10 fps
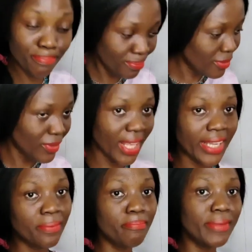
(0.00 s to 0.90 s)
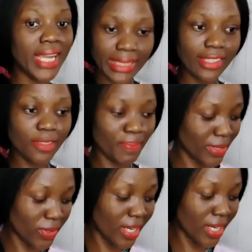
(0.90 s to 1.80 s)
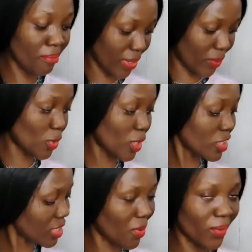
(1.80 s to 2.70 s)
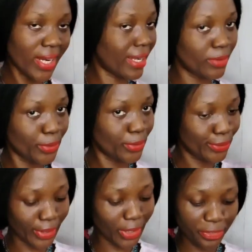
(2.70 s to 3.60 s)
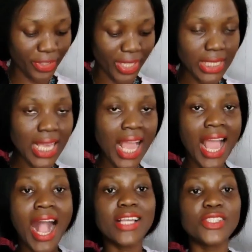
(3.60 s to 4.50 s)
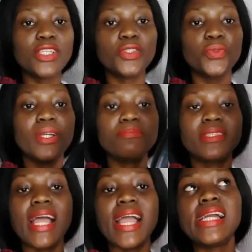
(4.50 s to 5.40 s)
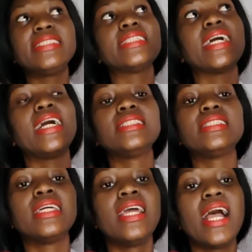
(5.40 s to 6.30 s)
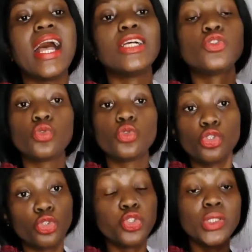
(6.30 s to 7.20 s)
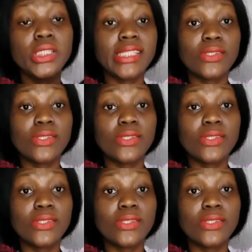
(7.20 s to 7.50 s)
like me and this particular bag, we saw each other and we're like, no, we're not friends. I saw it on the website and I had to choose it